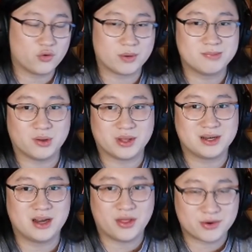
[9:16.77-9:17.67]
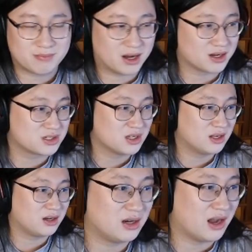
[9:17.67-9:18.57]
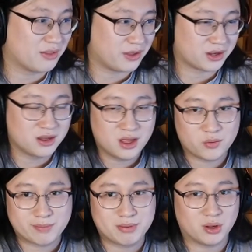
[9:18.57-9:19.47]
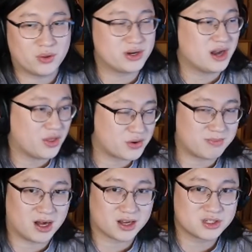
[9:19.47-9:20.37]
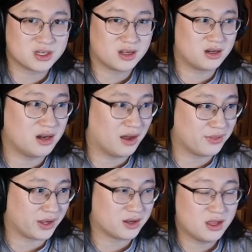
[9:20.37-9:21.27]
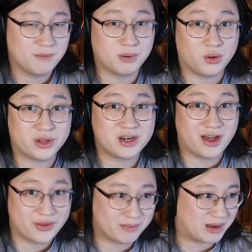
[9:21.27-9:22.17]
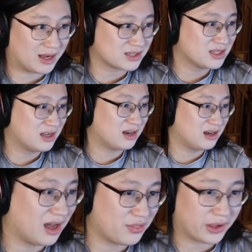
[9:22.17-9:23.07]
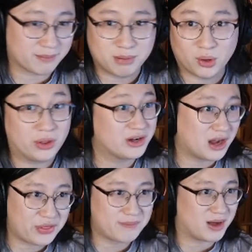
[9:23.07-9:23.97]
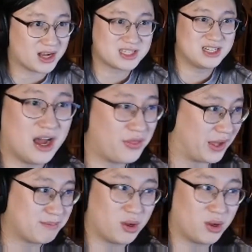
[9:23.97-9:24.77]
We pull another box, nothing. We pull another box, nothing. Pull another box, nothing. Pull another box, nothing.